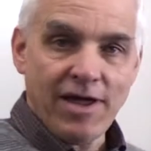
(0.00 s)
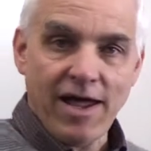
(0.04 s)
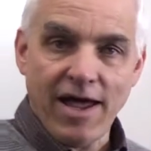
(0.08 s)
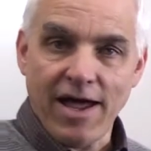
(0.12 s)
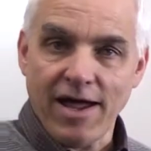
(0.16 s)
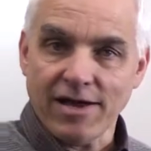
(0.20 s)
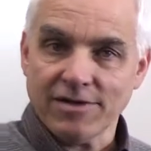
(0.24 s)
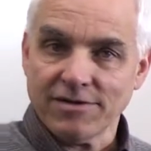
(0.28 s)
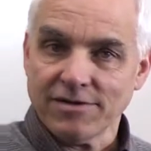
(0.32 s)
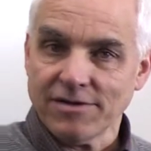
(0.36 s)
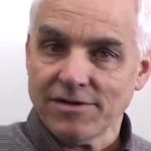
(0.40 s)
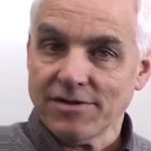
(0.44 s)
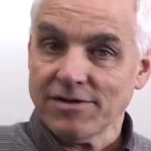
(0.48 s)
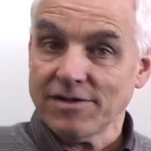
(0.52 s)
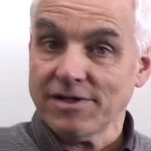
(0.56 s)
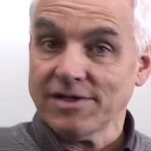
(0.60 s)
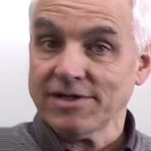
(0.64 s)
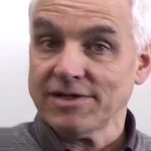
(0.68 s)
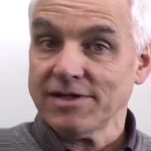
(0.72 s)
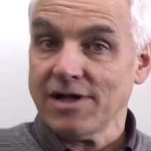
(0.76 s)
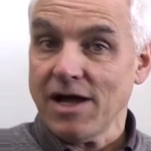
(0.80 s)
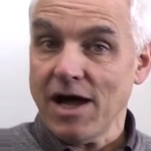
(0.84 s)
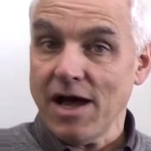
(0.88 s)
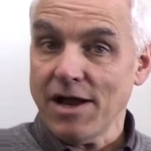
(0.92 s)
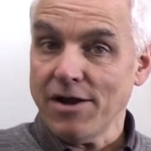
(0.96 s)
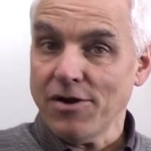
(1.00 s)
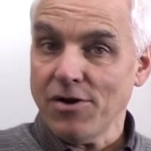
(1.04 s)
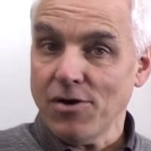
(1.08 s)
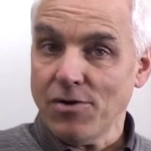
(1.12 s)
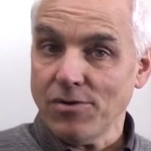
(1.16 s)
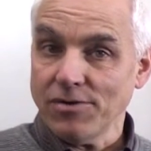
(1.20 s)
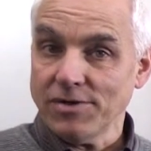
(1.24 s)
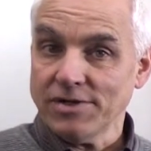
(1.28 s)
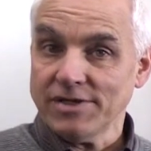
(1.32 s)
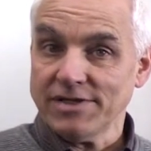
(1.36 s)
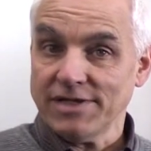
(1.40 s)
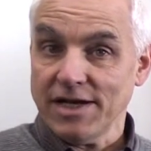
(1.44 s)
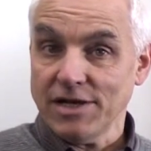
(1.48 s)
at this
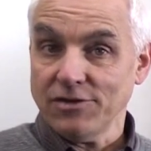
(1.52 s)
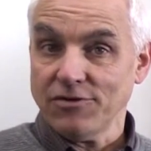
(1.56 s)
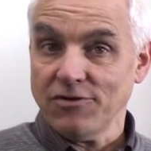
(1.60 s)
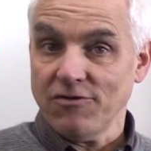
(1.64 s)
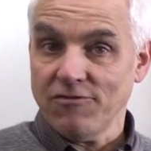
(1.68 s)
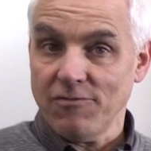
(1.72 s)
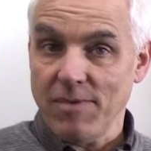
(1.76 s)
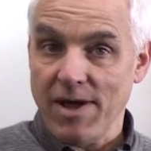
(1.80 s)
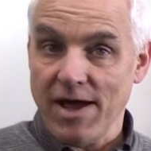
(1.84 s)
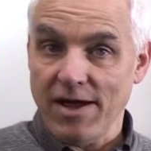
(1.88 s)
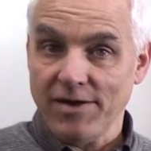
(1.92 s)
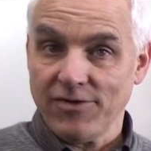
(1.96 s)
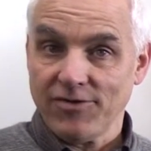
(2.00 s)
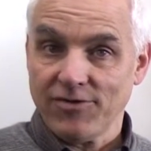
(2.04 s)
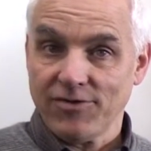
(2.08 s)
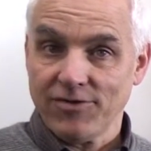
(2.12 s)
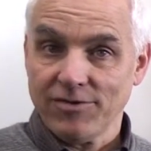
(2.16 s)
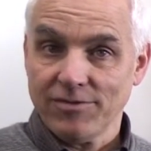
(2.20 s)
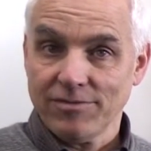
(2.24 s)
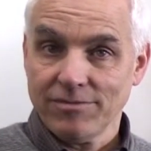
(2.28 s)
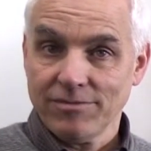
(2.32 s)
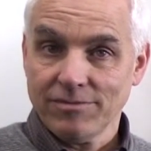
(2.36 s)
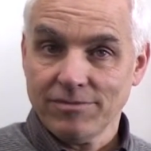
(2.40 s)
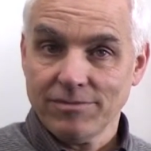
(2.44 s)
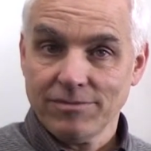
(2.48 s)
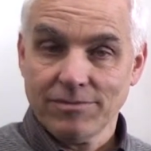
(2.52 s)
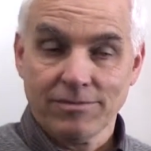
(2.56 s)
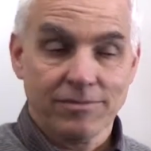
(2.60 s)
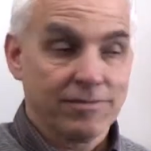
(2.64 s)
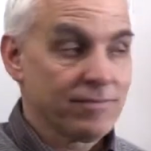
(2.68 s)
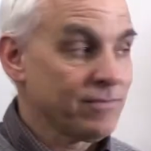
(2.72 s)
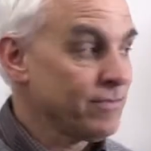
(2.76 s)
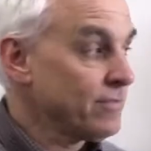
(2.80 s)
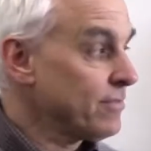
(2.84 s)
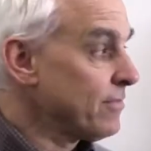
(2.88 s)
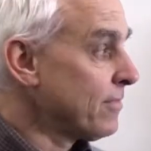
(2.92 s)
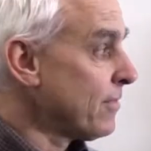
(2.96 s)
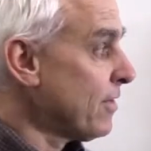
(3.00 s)
unknown center of mass.
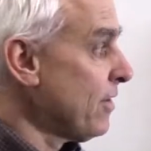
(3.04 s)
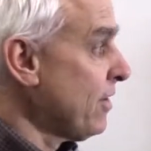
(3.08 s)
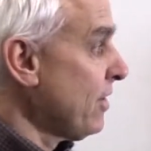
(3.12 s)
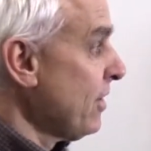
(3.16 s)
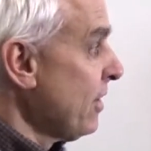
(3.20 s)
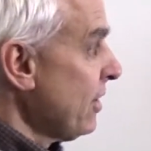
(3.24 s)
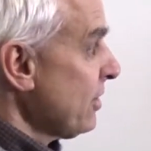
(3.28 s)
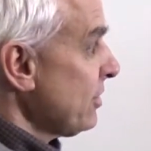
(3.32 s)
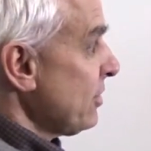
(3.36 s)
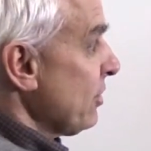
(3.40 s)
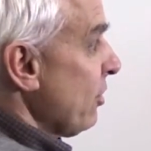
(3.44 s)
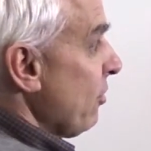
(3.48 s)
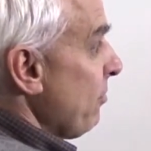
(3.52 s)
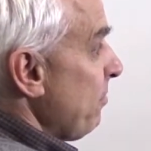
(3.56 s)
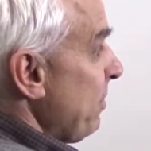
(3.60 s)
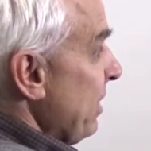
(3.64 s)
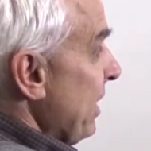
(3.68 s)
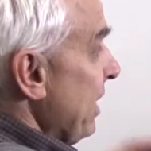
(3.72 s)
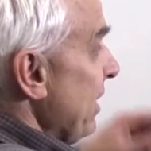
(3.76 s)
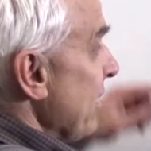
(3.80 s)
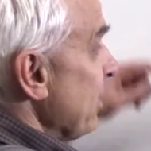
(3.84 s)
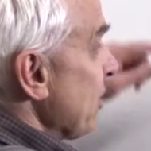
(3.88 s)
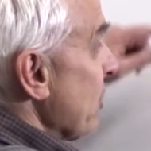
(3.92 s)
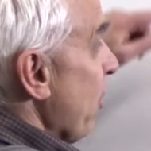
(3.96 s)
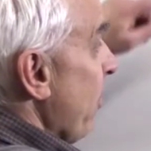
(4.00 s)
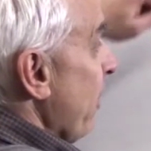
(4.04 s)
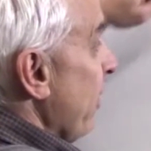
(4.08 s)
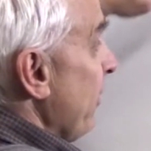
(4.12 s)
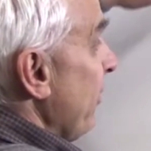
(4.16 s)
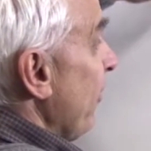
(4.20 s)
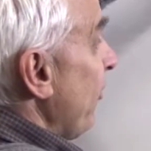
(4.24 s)
So B is going